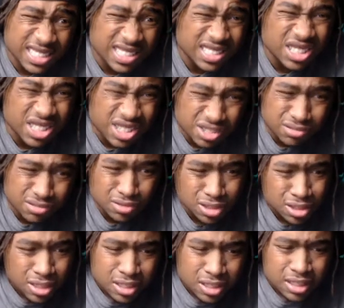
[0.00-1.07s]
and two.
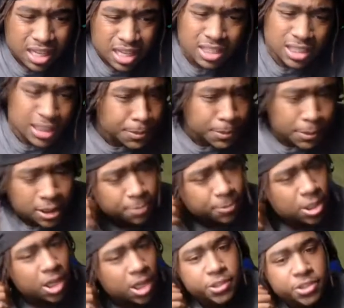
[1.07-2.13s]
Now, typically, we
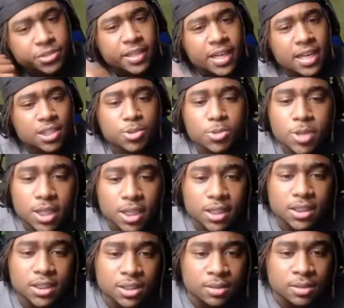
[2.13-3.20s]
always react to our
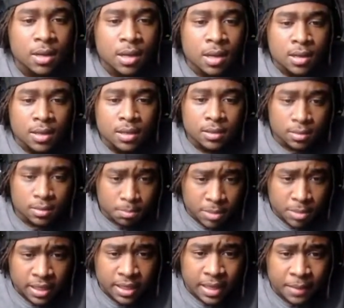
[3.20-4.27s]

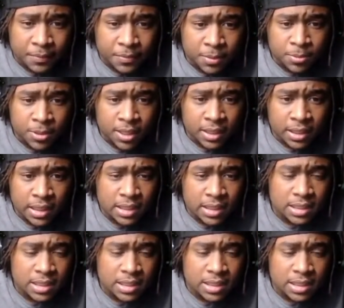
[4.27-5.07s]
Monday night football games